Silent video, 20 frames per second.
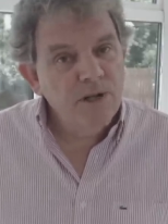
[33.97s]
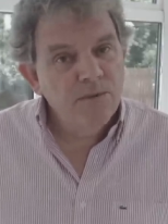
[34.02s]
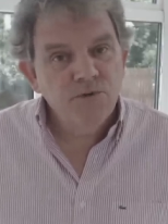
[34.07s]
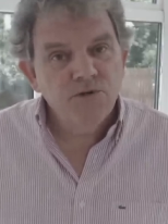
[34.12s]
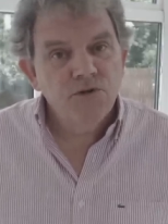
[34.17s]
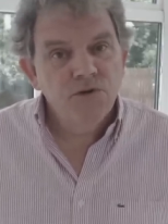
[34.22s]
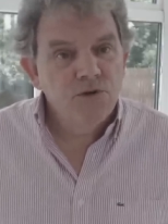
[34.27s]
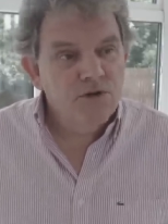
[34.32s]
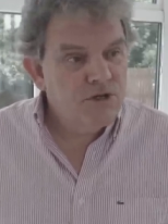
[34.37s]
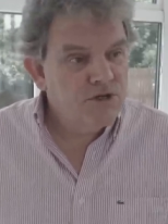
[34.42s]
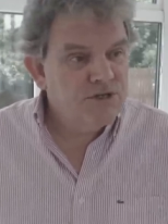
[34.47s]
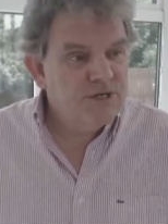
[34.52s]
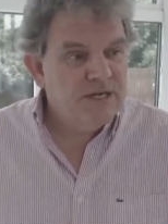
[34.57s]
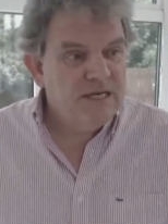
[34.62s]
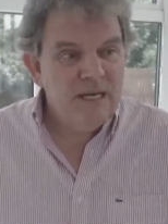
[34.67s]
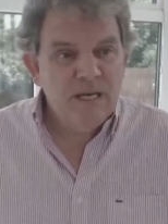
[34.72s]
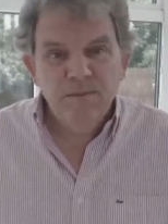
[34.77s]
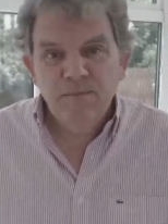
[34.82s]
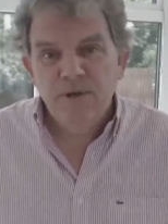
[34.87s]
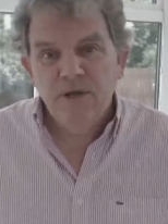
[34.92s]
I'm sure they're
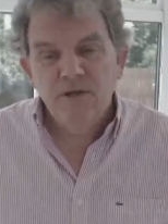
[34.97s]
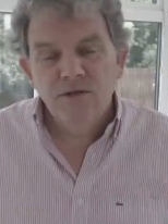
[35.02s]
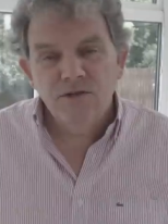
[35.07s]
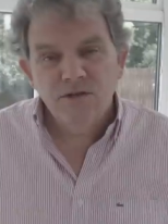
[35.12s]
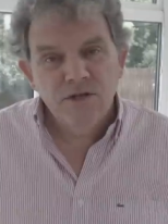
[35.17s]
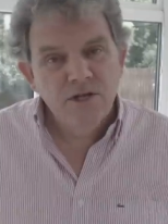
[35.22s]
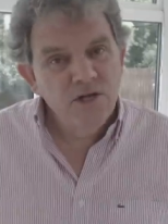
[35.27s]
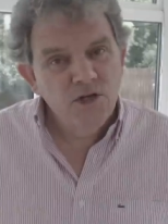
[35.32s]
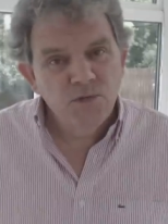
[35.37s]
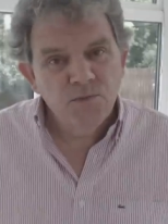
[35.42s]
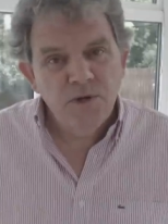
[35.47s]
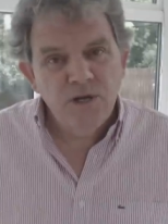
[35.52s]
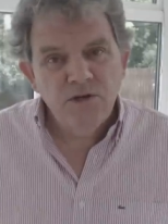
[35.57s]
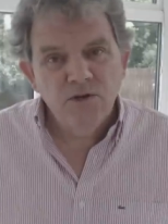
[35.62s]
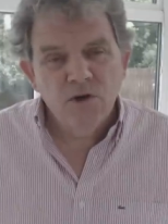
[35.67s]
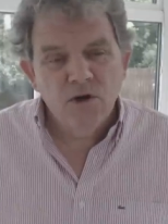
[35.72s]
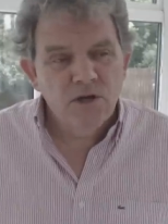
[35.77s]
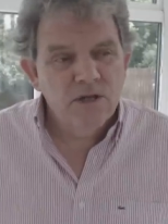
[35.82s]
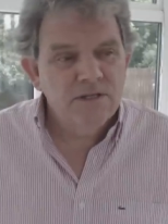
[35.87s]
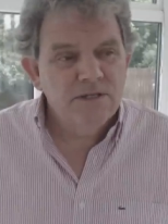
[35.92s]
sticking pins in his wee
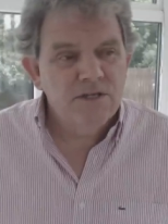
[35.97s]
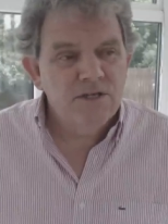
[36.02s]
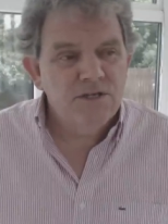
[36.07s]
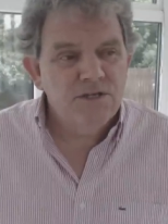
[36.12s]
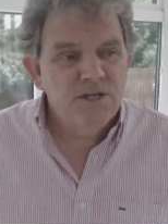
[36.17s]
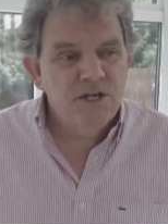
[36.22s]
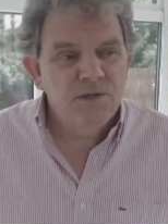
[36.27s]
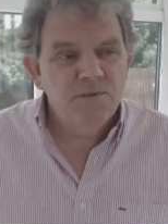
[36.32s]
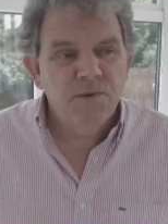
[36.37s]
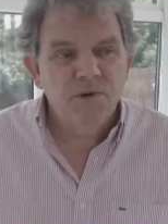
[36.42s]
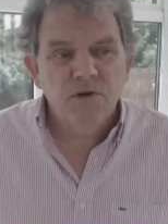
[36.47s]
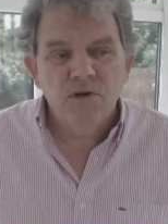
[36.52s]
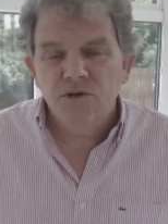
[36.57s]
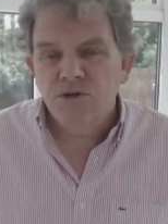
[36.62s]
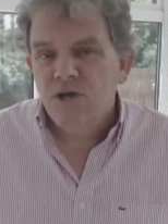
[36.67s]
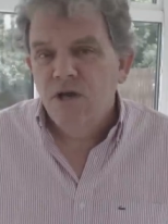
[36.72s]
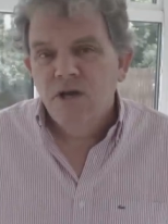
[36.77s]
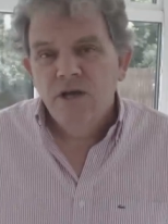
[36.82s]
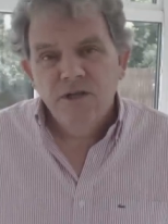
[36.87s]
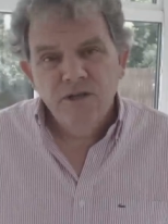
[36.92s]
doll at this stage,
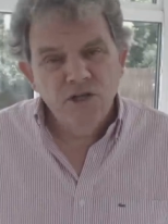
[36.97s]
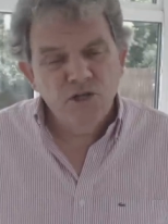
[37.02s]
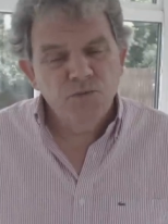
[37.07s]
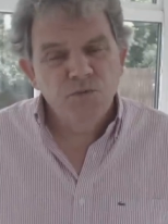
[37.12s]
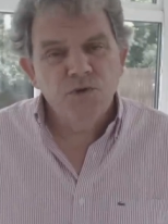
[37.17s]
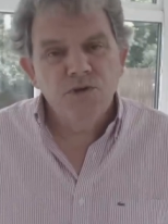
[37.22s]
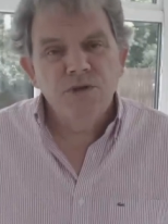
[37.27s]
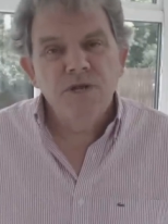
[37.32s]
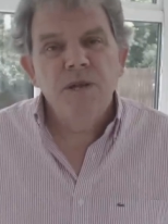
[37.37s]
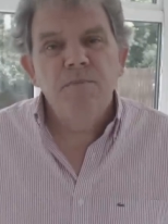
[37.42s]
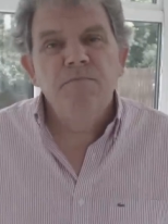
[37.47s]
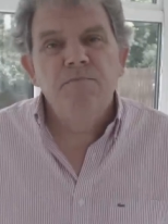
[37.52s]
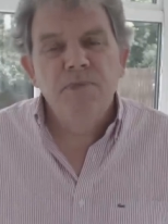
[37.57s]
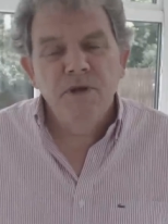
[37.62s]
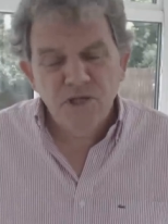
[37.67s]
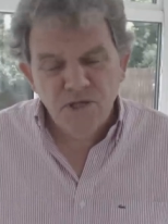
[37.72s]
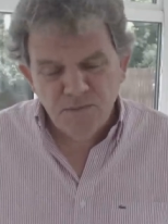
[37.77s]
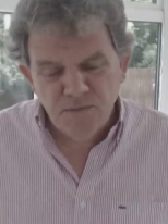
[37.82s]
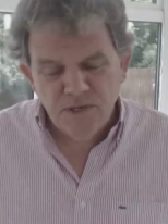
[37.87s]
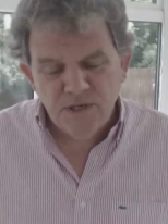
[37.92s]
because this was an
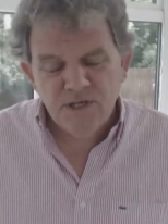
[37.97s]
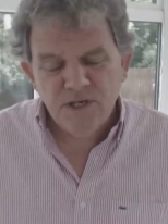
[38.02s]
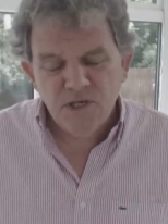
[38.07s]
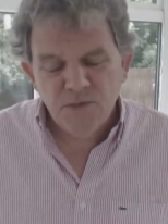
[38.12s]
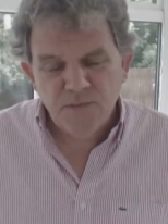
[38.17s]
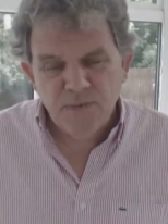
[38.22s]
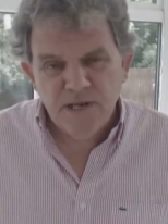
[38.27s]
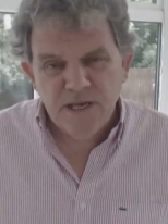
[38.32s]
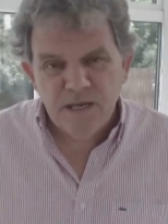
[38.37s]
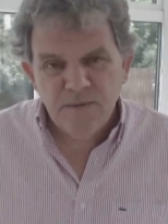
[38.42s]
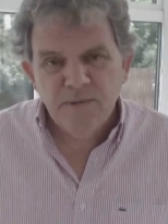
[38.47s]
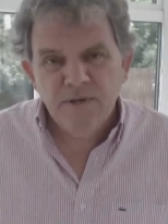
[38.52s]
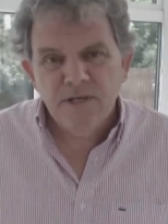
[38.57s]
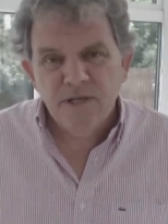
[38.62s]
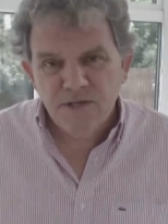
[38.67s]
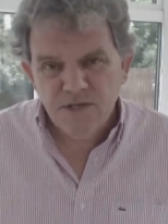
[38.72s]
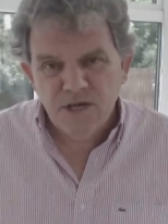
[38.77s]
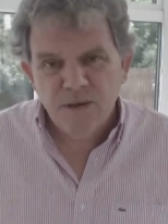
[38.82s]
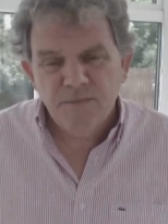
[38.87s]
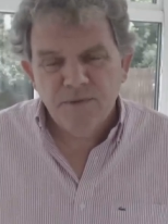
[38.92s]
abysmal display by
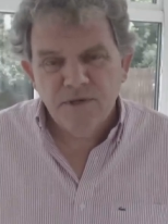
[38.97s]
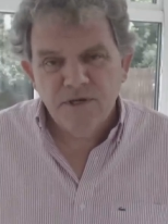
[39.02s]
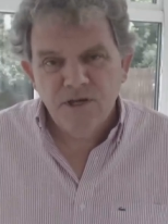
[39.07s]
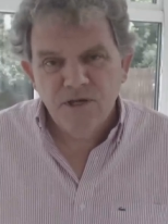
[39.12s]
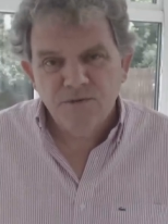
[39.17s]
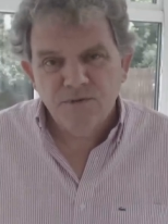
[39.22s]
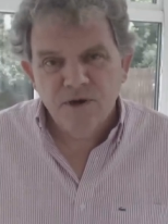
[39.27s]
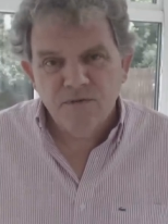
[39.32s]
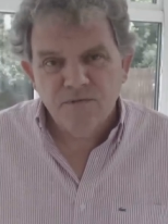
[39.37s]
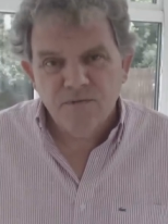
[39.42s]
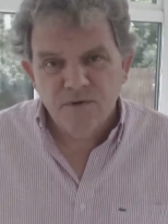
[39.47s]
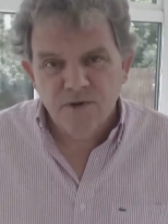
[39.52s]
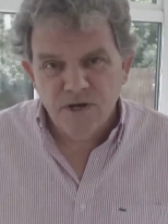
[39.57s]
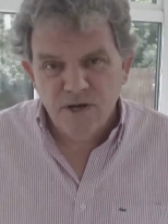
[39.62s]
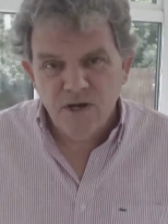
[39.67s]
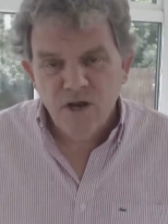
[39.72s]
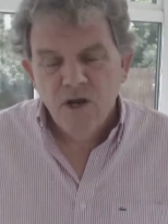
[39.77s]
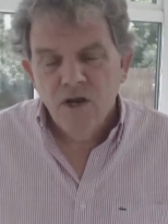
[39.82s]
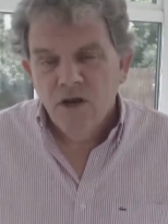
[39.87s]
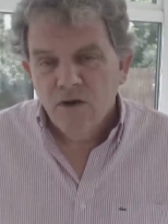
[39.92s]
the Japanese
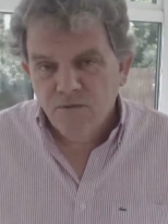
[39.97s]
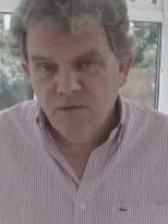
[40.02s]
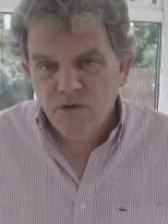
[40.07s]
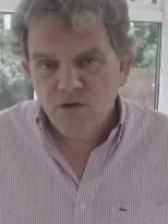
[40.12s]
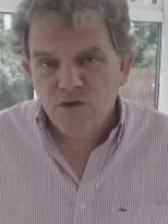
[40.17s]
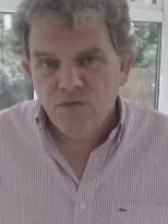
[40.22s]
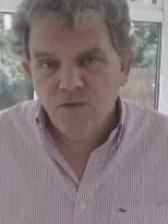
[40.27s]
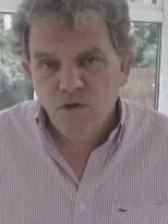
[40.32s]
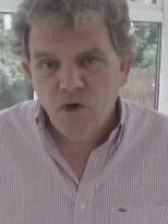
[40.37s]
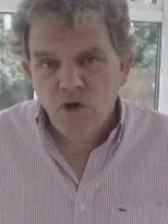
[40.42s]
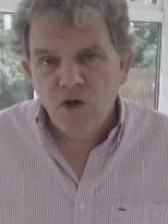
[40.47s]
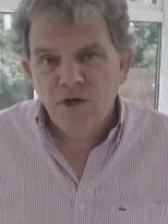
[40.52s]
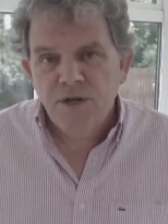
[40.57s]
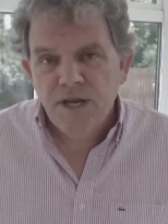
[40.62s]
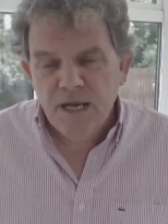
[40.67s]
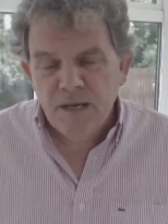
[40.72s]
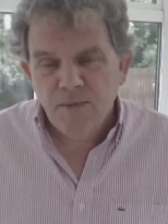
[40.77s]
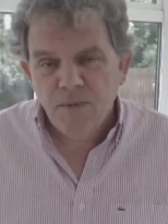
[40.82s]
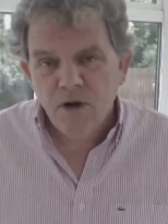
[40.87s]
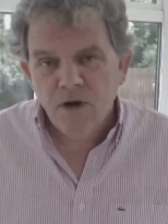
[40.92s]
referee. First of all,
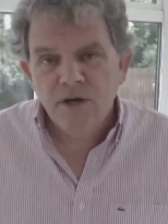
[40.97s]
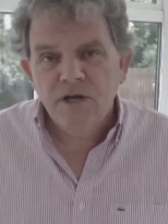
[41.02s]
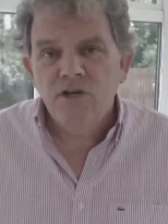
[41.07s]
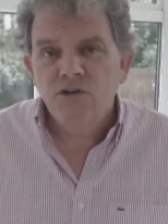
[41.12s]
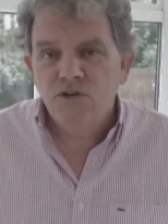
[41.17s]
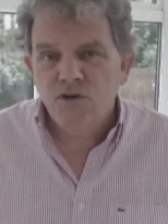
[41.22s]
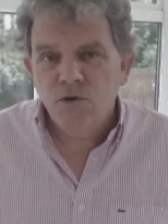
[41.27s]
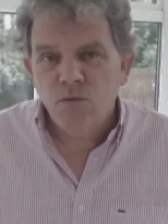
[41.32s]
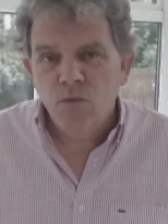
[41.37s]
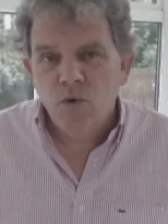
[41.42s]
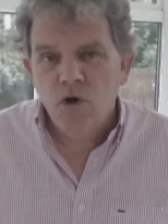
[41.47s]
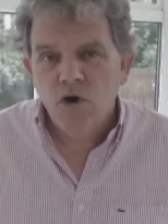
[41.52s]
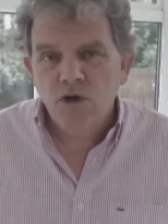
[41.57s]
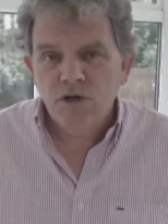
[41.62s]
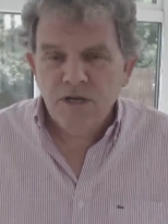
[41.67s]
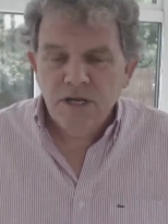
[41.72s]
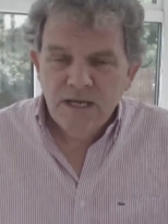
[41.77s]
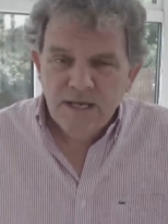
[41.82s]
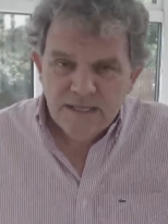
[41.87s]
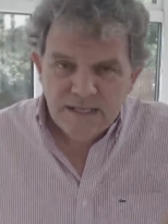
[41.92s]
Neymar, he should have
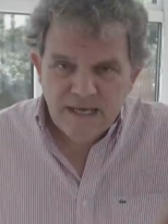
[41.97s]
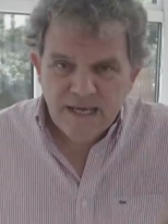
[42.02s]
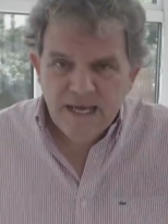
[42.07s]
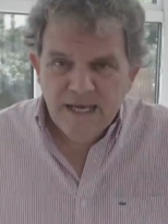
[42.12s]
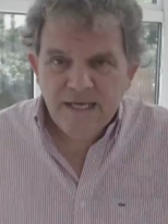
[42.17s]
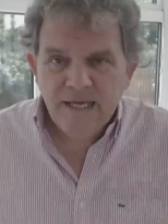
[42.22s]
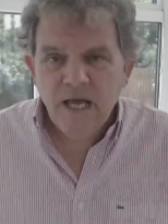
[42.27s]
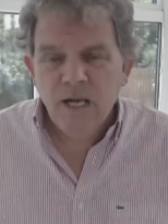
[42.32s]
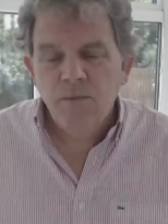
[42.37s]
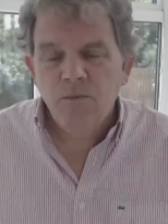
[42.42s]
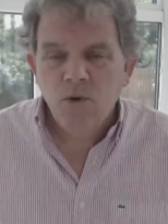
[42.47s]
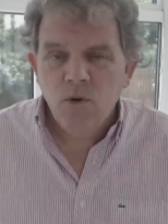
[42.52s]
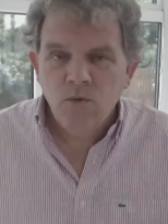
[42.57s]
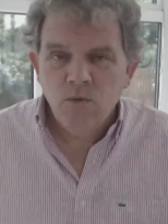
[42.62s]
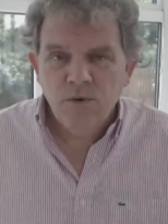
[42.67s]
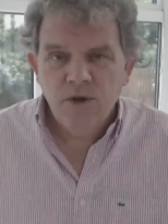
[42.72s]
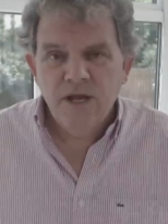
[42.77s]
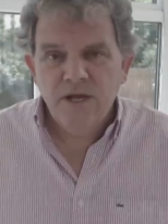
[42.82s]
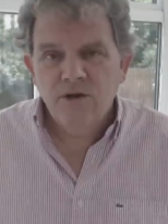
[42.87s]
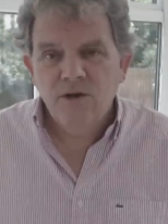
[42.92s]
walked the high elbow
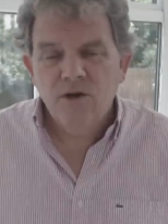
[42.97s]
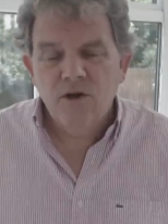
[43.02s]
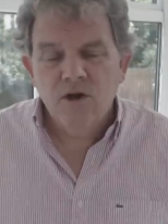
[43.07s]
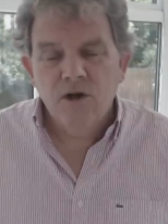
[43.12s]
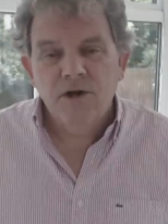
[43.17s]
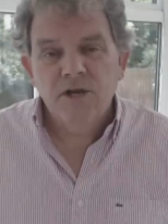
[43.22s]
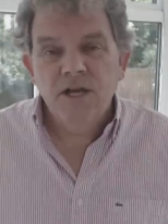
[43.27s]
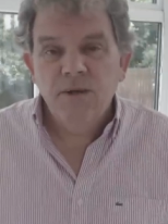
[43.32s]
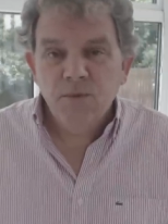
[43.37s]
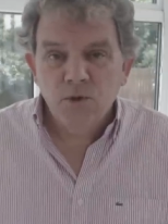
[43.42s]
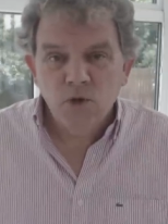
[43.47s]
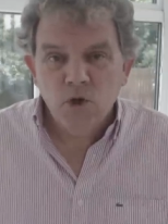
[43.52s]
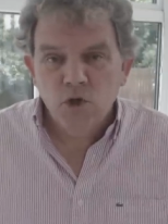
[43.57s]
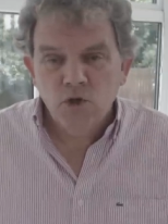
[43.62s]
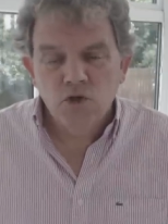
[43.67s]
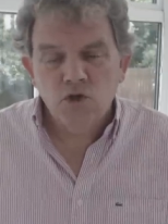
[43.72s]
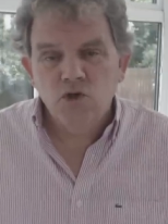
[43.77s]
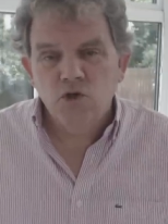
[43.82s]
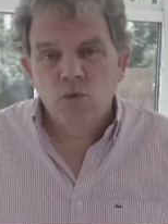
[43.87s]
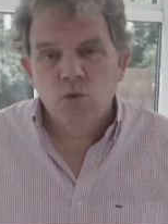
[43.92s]
red card. He went
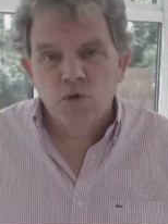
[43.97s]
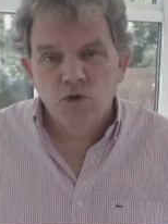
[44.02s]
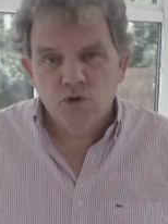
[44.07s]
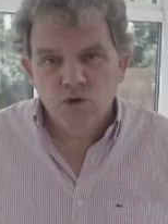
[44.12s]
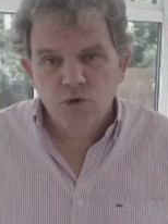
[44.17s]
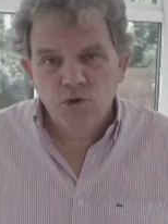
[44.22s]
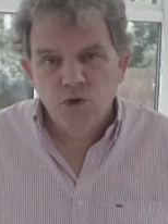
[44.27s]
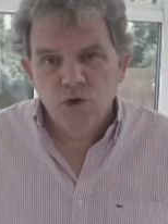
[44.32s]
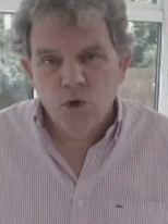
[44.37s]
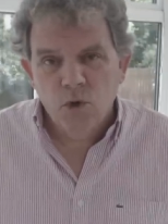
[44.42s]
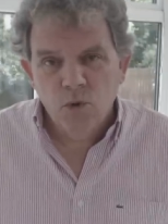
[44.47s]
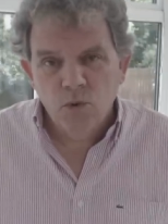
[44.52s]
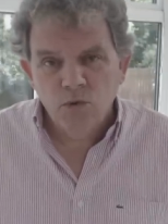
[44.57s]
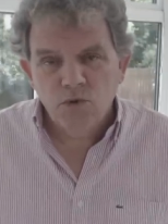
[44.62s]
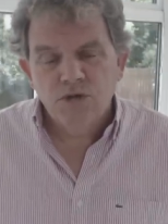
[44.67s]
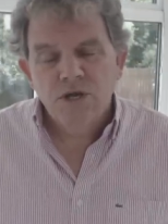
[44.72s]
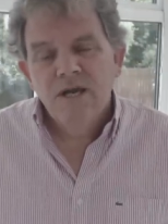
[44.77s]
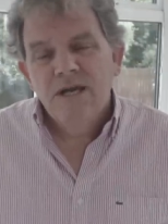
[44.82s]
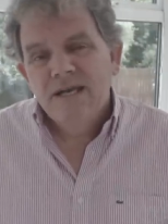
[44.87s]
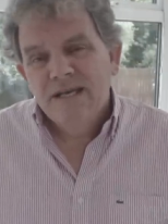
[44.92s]
on to score two
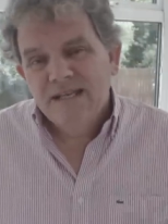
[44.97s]
goals.